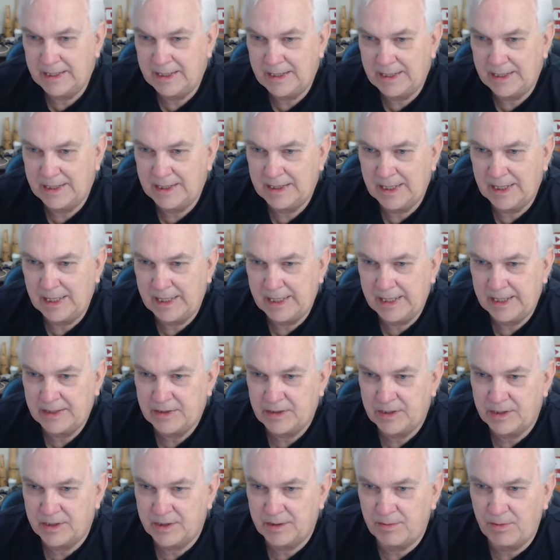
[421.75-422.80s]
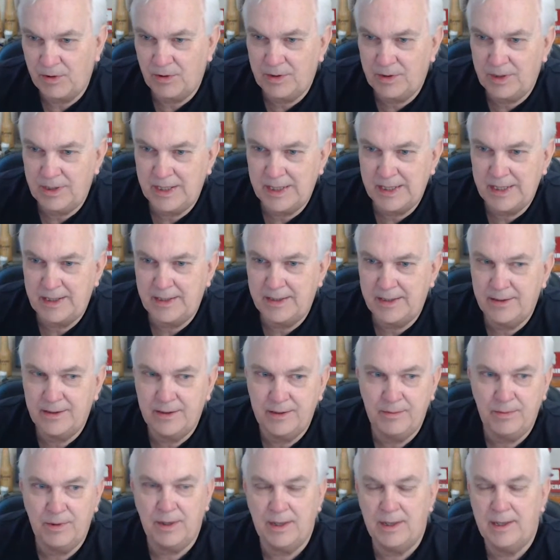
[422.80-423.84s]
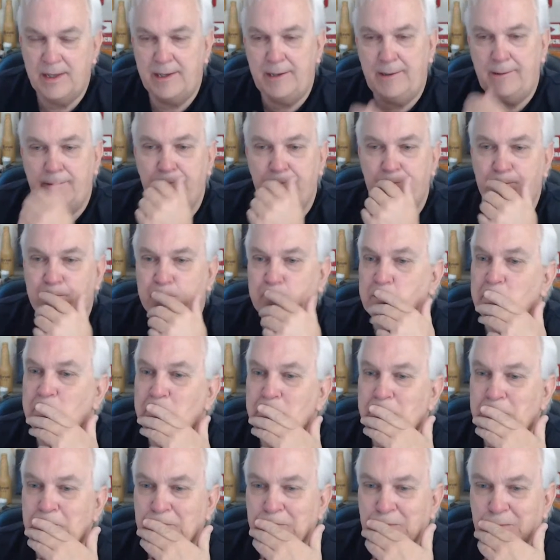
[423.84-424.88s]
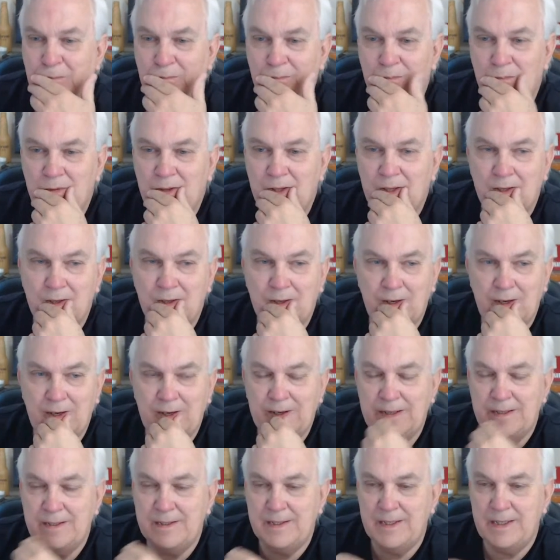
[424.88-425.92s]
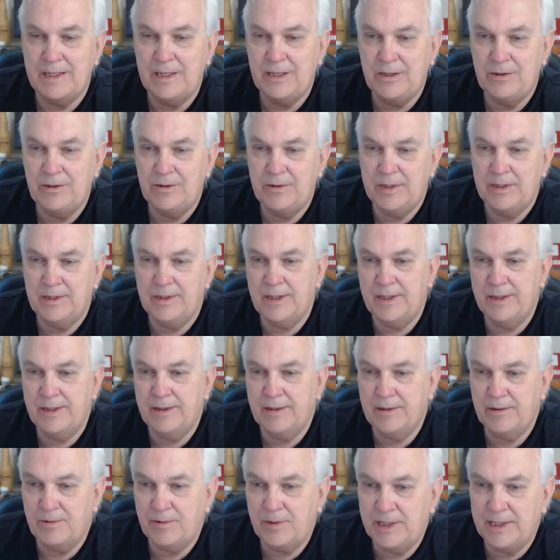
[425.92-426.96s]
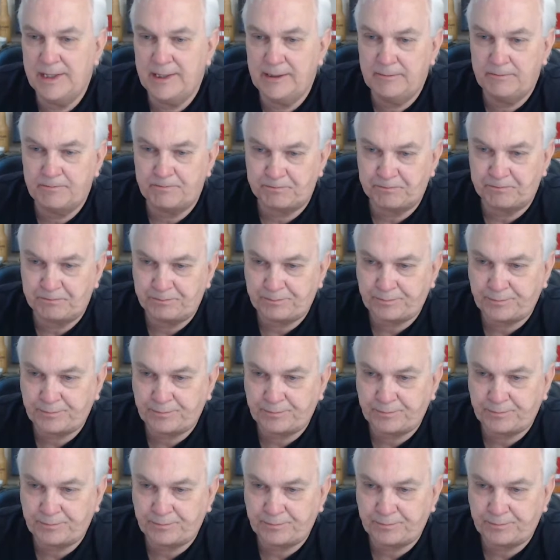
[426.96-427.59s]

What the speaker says: Gidney in the house this morning. How you doing, Brian? Haven't seen you in here in a while.